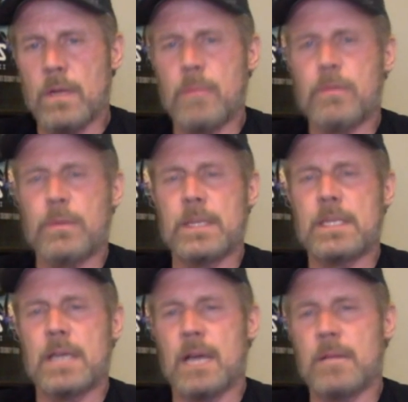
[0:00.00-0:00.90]
up 3
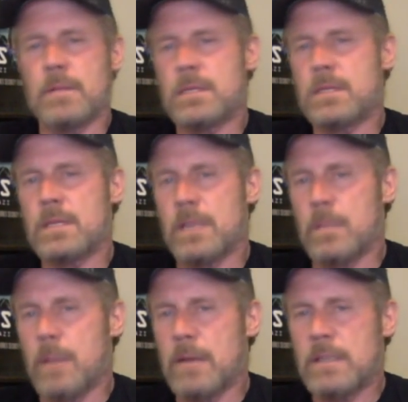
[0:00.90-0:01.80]
times, and
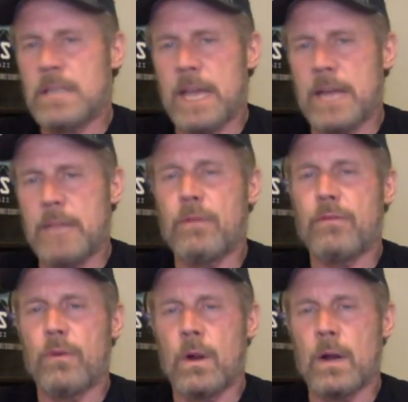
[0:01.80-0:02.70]
about dead
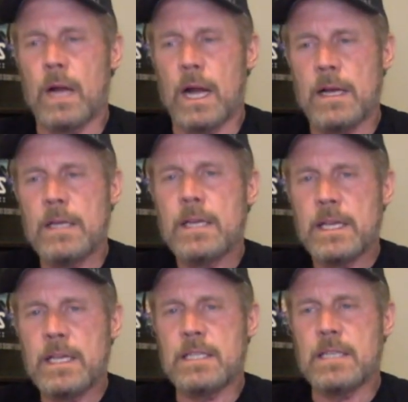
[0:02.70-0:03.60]
before
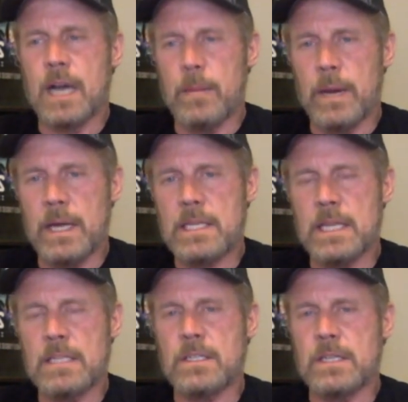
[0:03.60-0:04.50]
he's got my
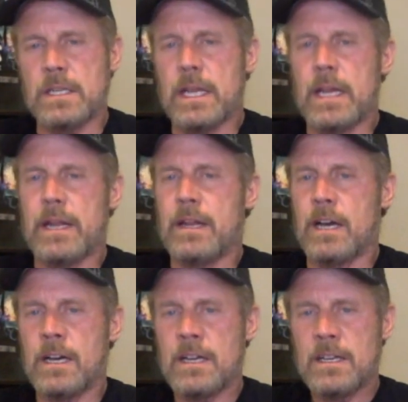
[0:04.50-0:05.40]
attention. And
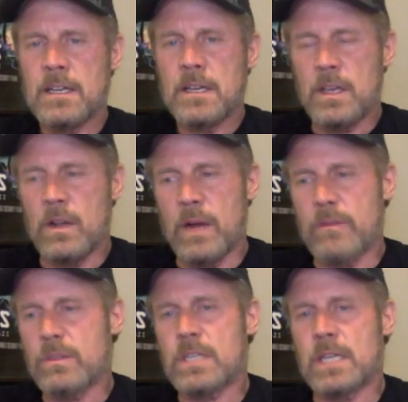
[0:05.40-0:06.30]

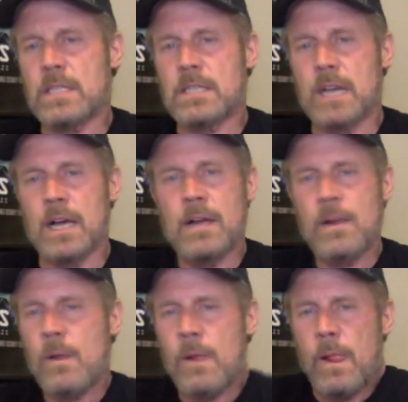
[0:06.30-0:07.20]
ever since, I'm
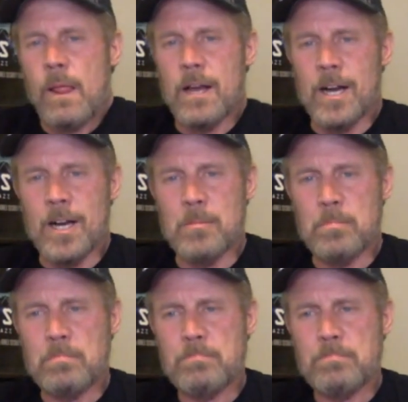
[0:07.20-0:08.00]
going